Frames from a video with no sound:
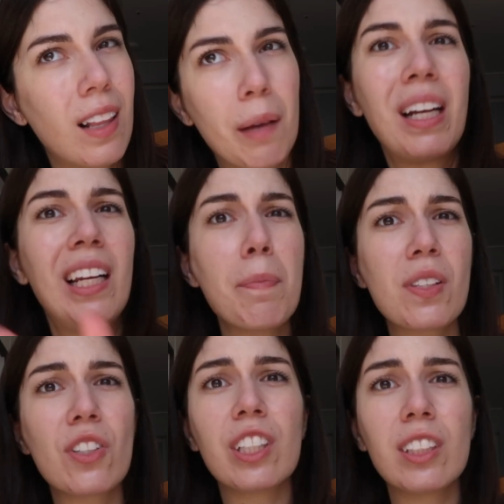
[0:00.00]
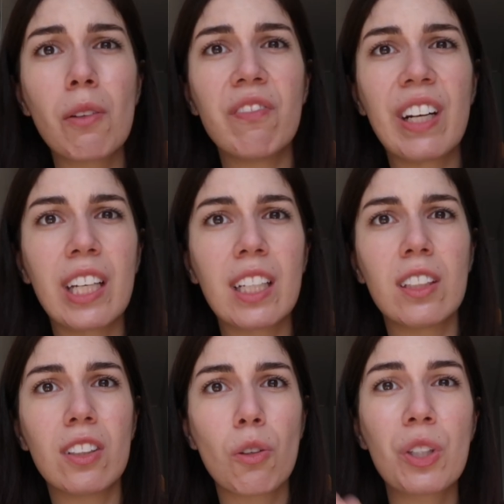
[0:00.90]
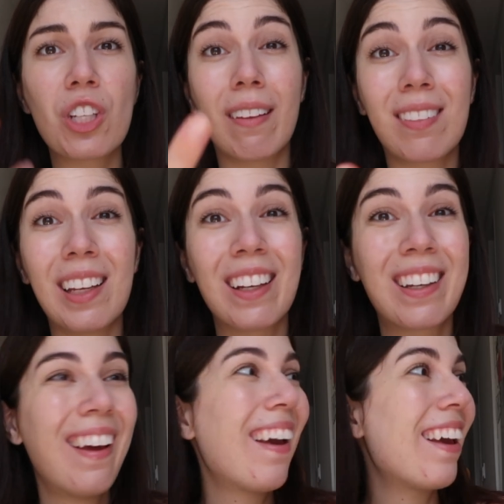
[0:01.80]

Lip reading: Like, my lips turned out very good, which I think